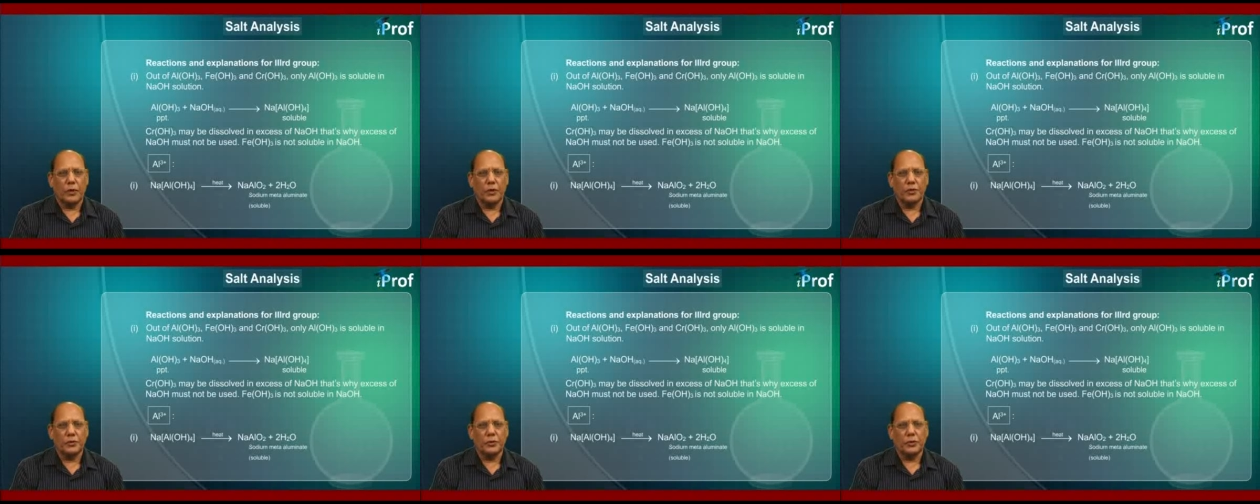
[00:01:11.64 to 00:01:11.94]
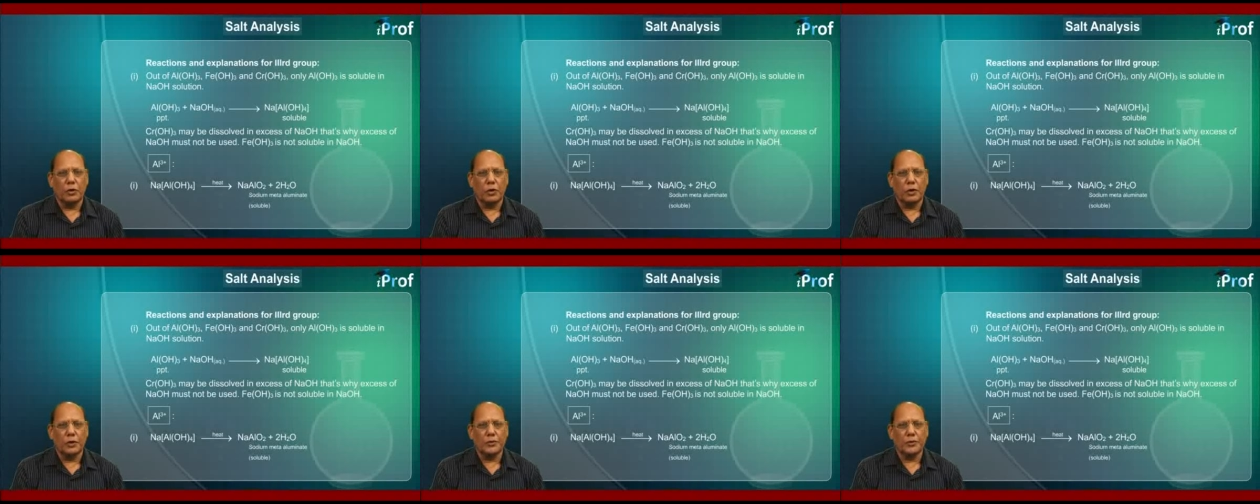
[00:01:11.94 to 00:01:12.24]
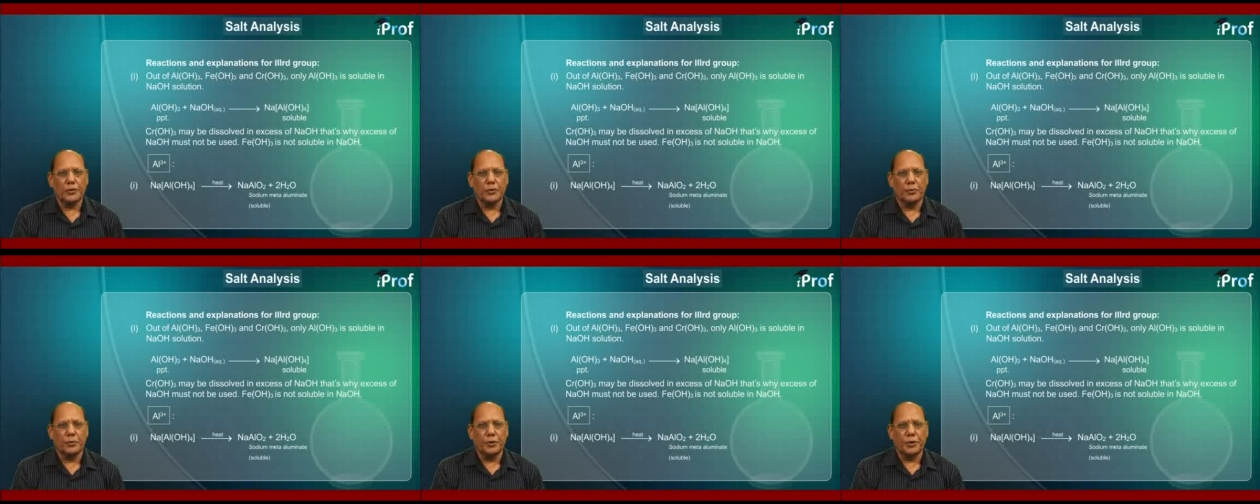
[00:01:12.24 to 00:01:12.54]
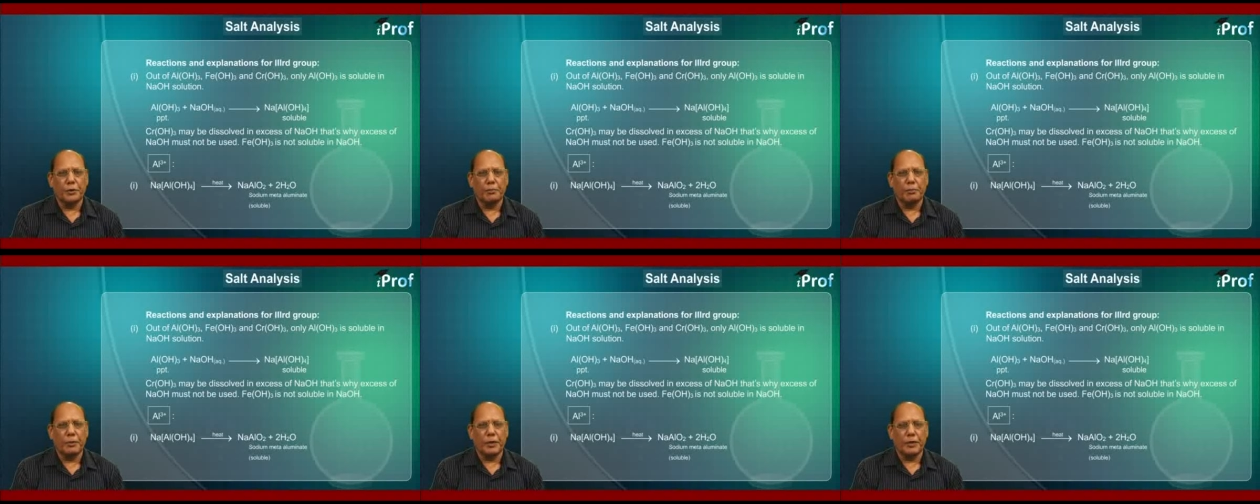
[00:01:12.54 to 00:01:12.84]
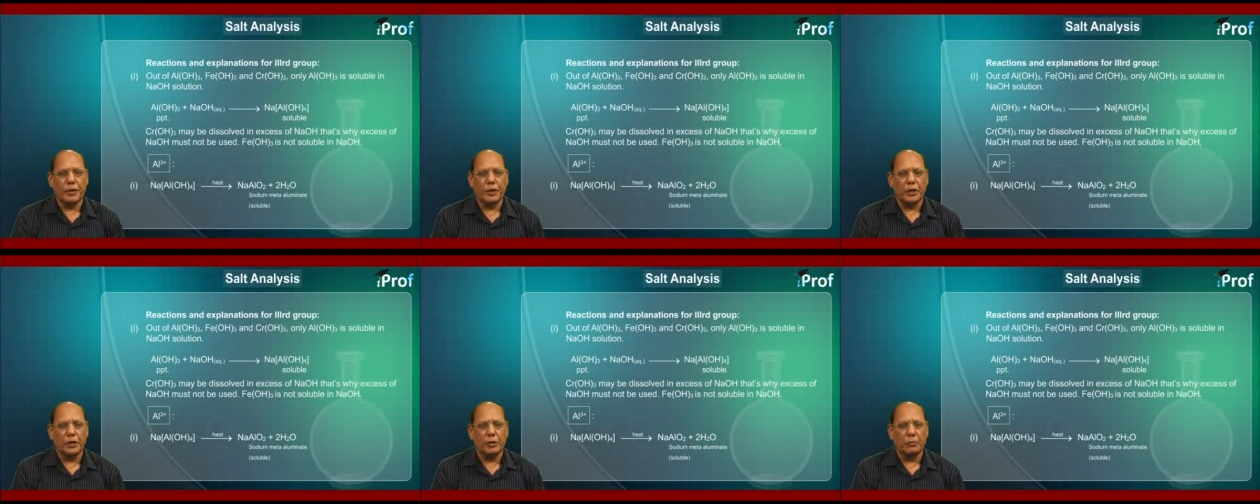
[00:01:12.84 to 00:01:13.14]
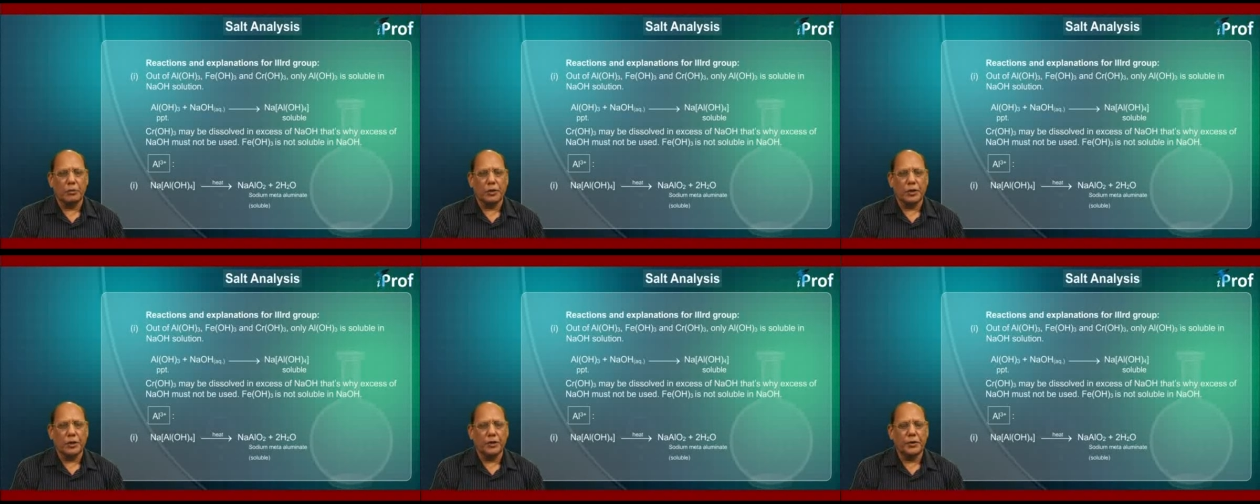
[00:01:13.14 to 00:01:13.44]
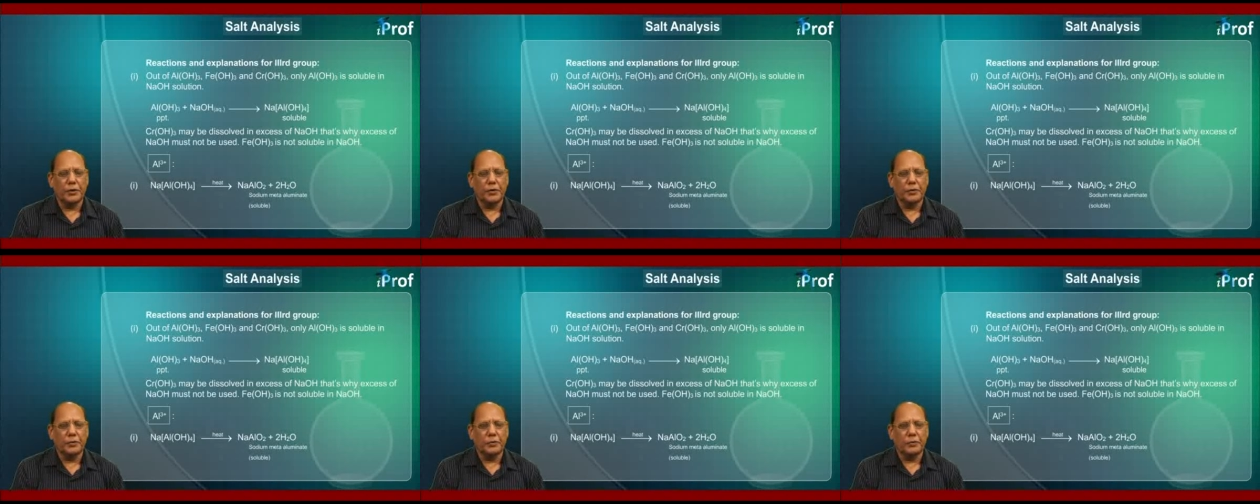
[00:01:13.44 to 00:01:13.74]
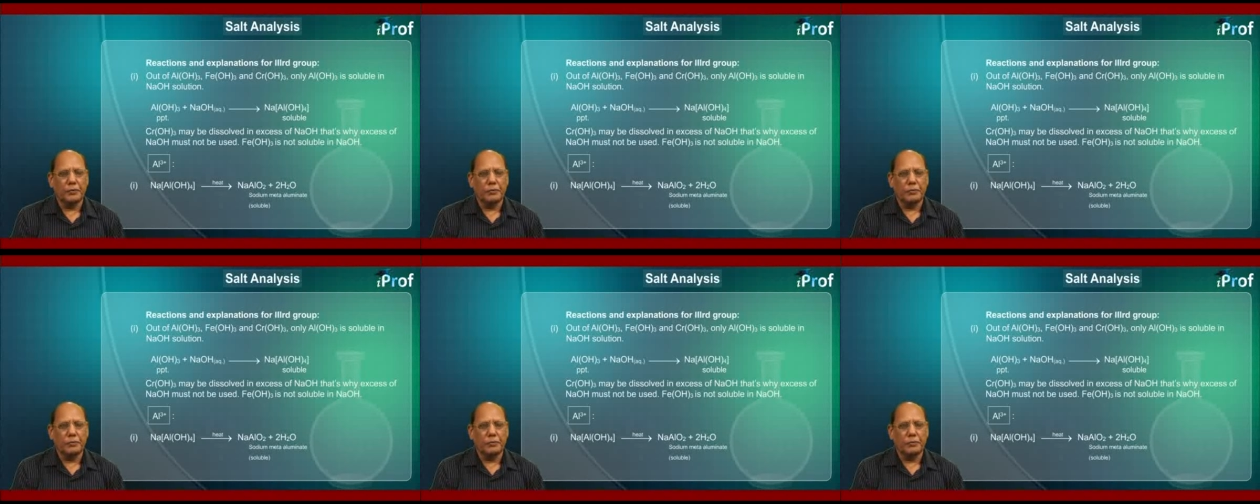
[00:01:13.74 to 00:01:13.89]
that is known as sodium meta-aluminate.